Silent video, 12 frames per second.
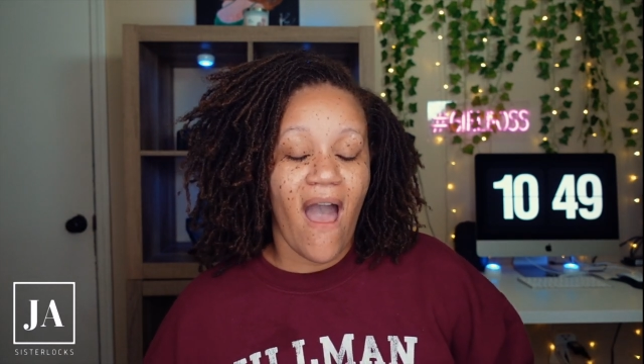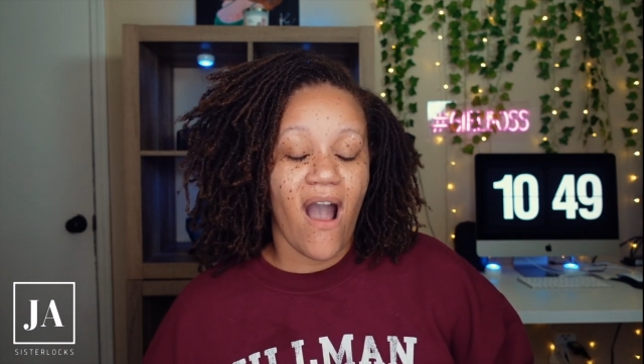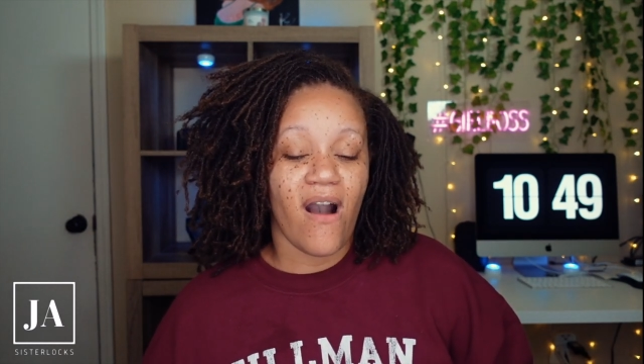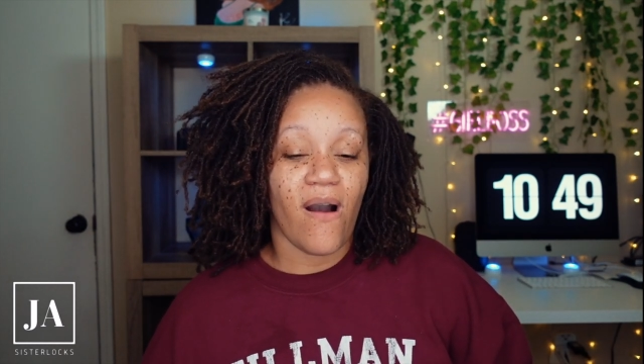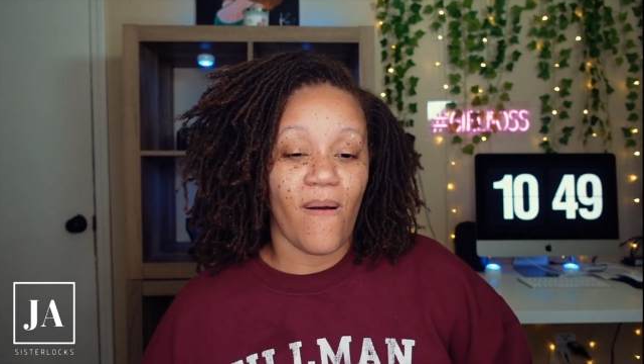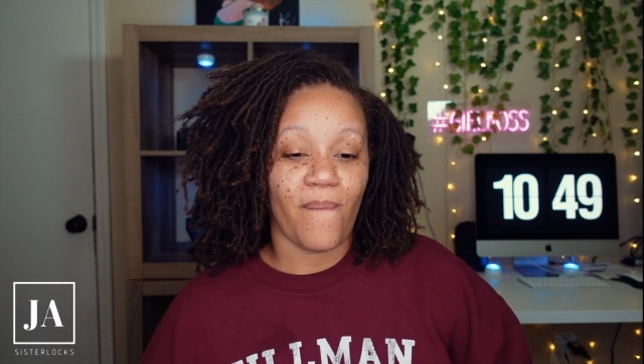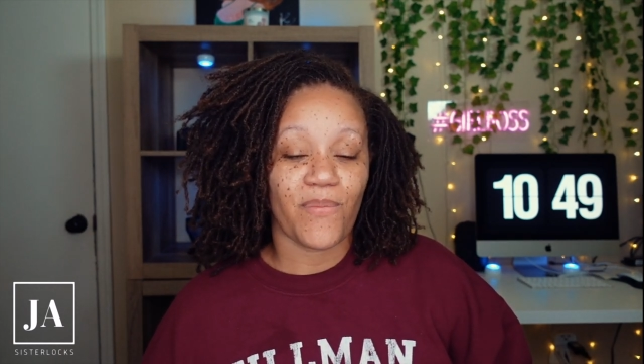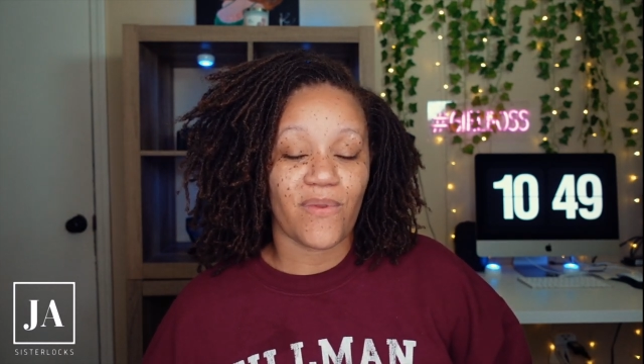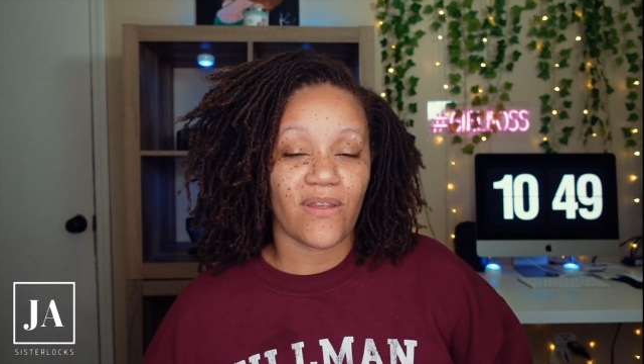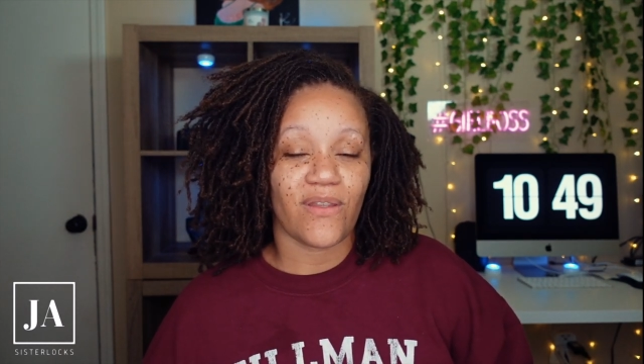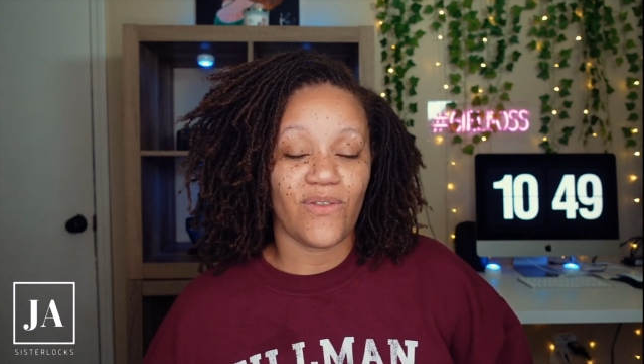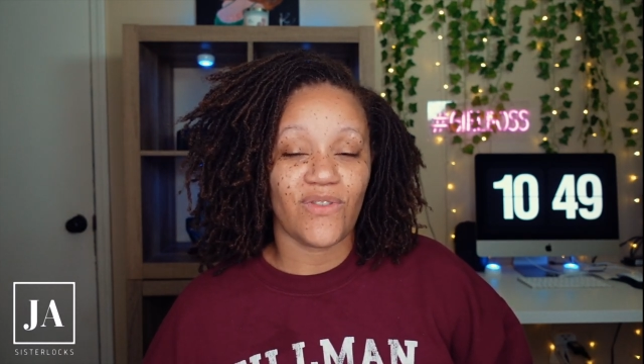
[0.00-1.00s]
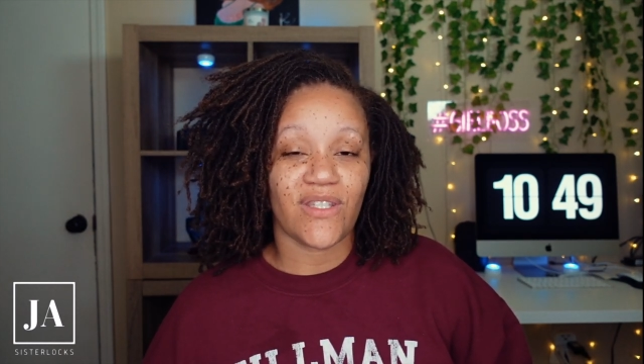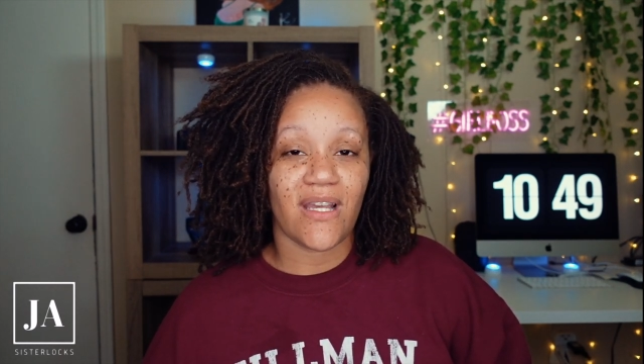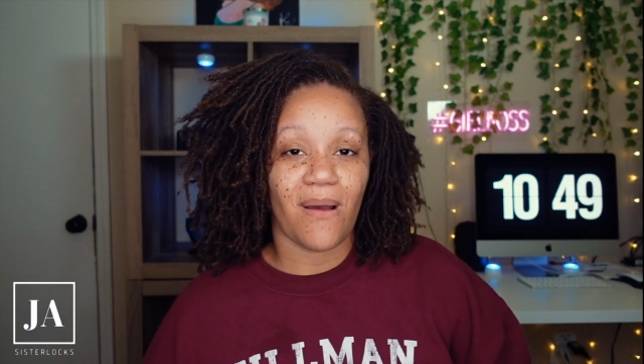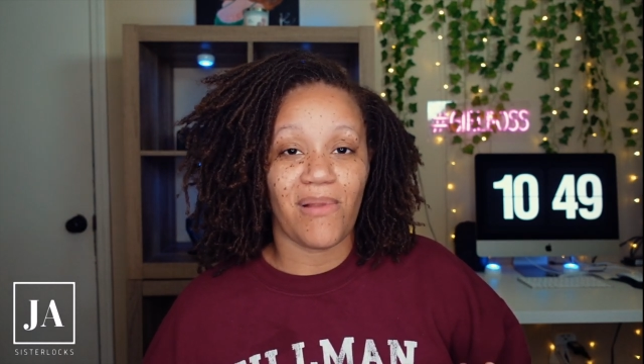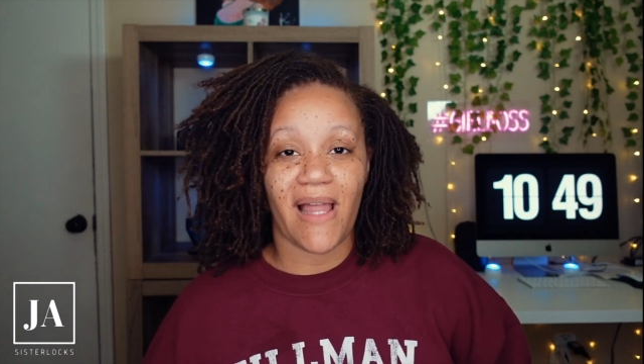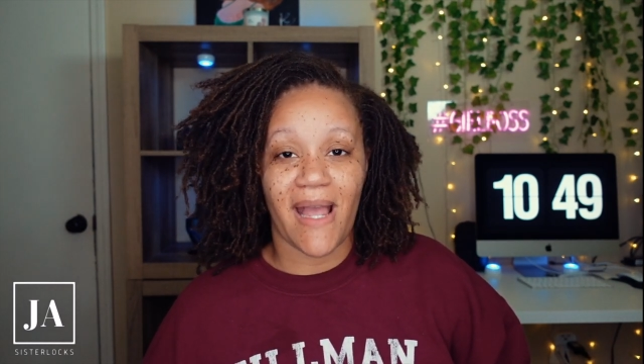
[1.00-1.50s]
Um, you see
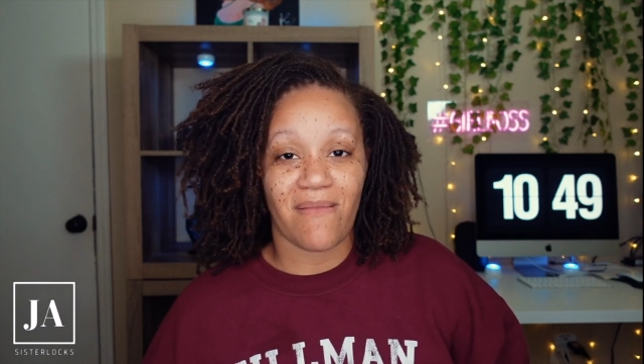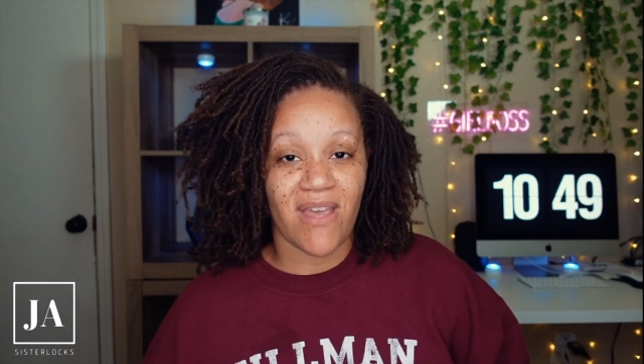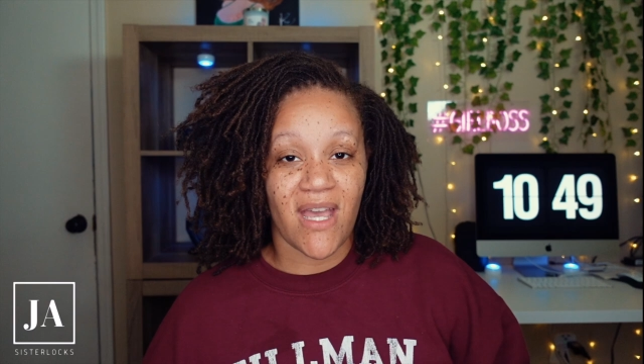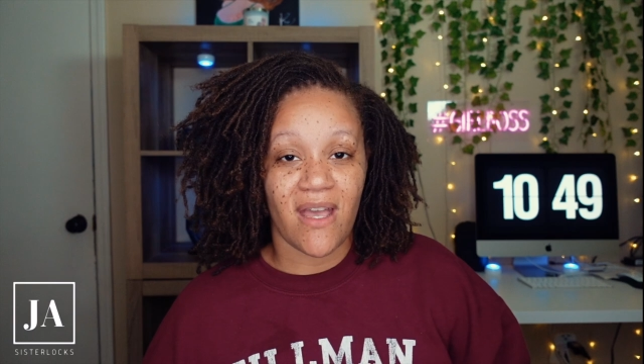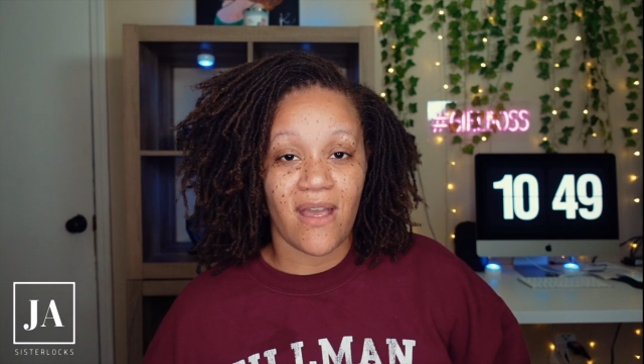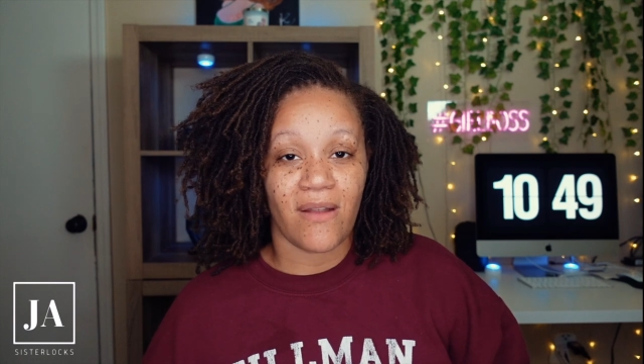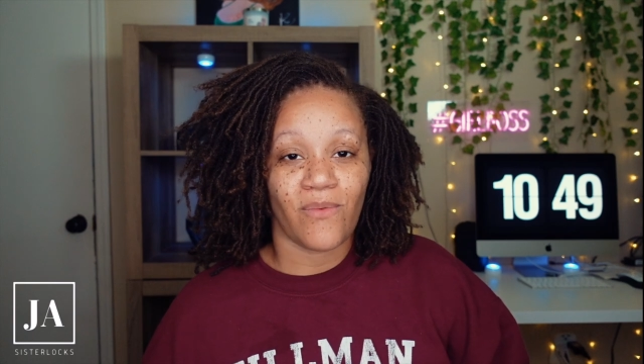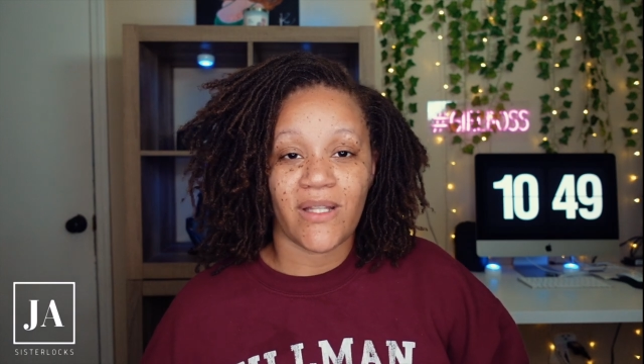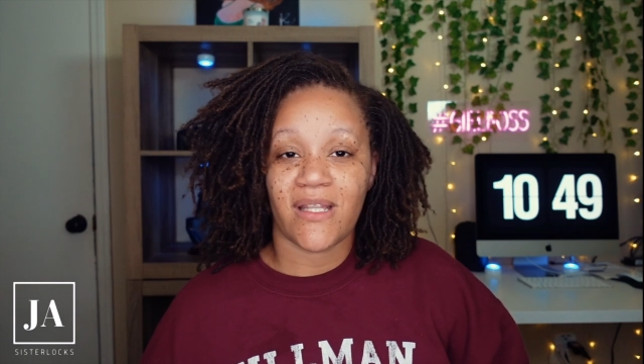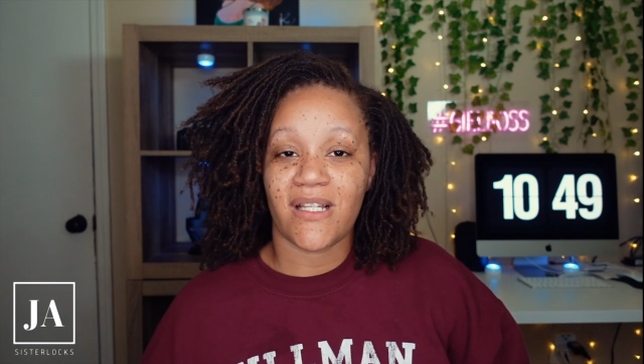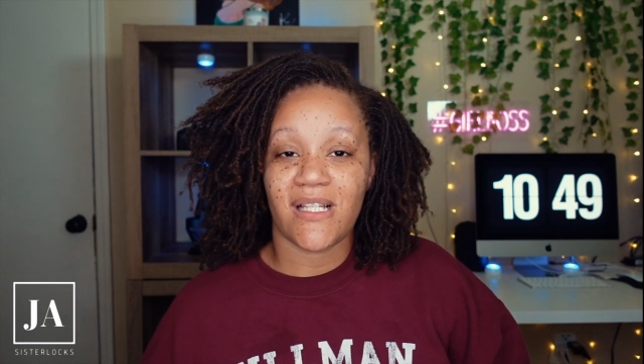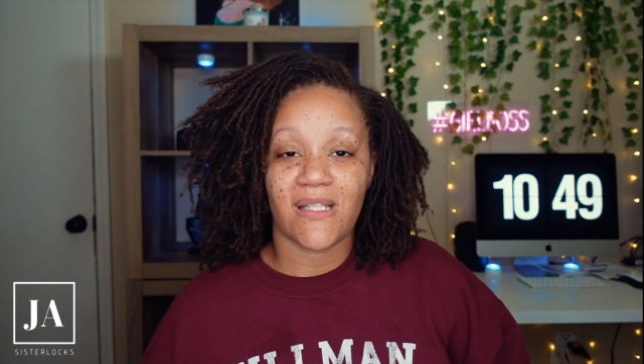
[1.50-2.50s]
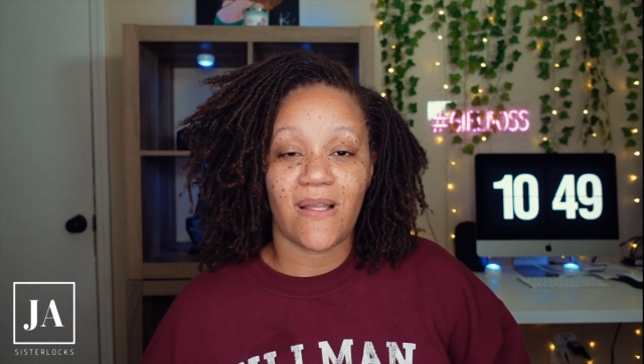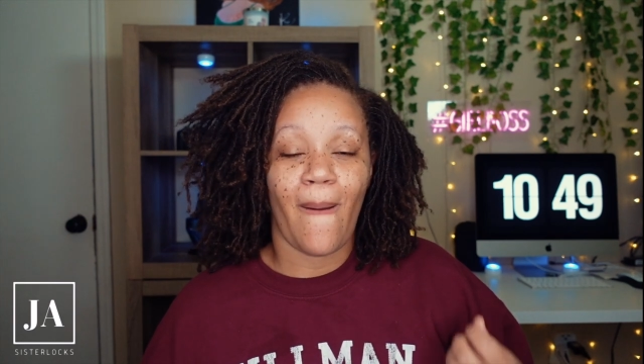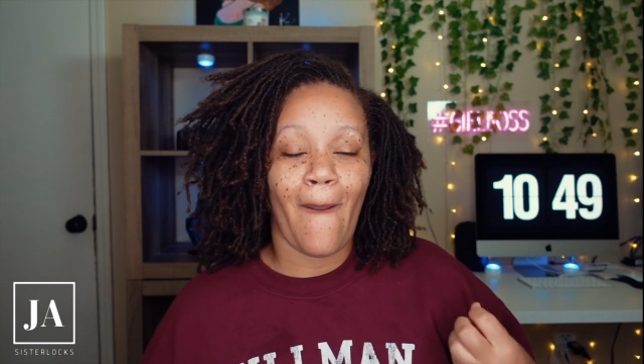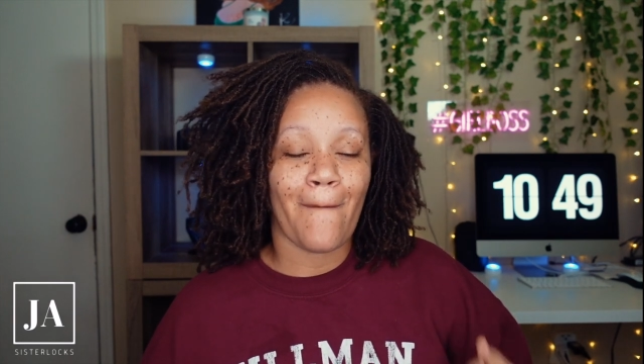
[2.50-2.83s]
a black man with these